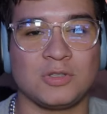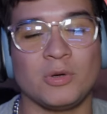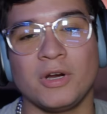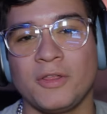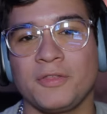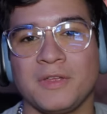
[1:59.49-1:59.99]

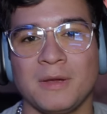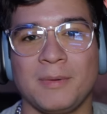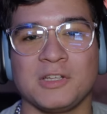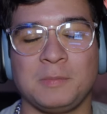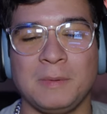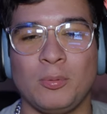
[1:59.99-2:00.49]
So another thing
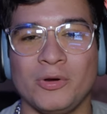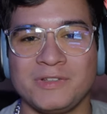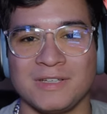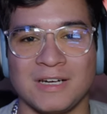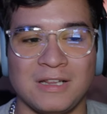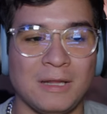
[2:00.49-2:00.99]
about speed
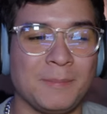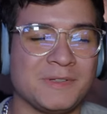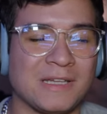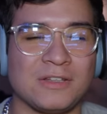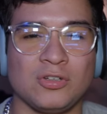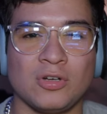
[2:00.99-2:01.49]
points in a clip
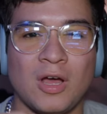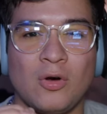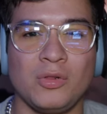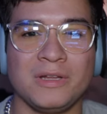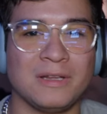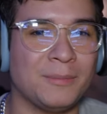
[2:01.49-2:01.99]
is that you're
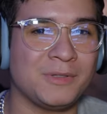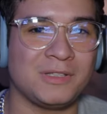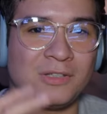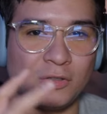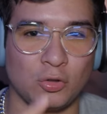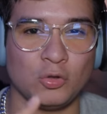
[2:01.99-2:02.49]
not only
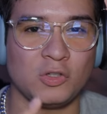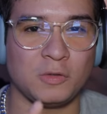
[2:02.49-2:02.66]
limited to two